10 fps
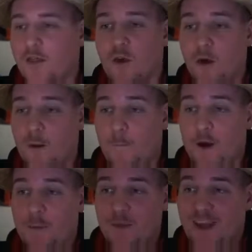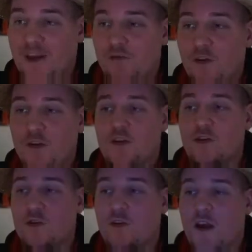the behavioral
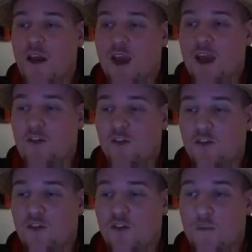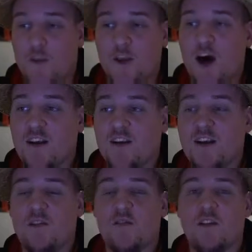issue, and just the
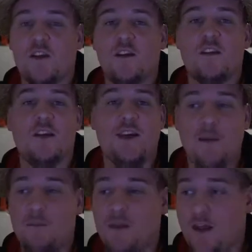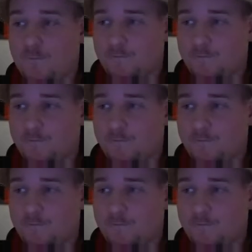monotony of the gameplay,